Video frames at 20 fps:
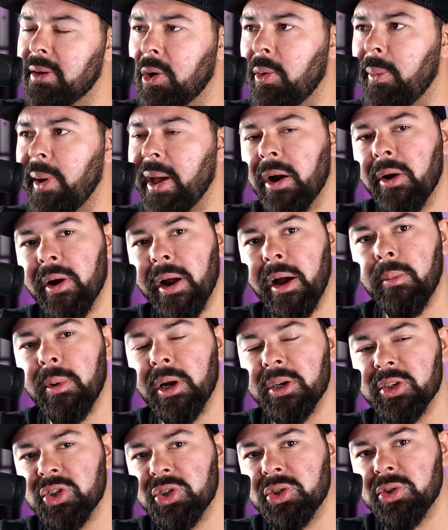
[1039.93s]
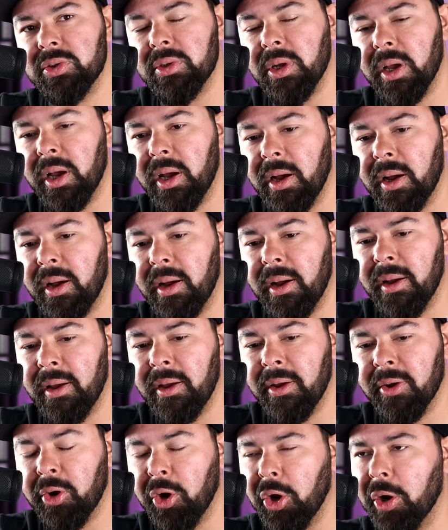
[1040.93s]
No matter how much
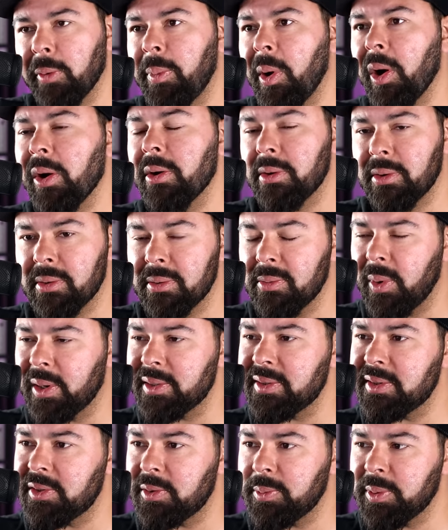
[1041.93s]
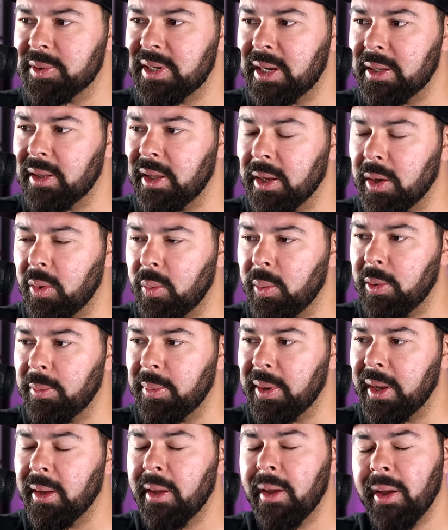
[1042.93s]
Kirk Barton wants to pretend like it
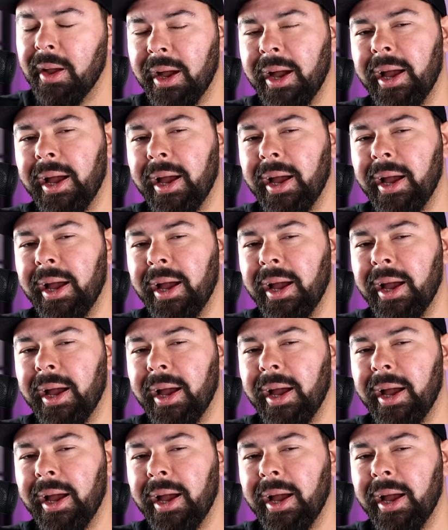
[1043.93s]
will be.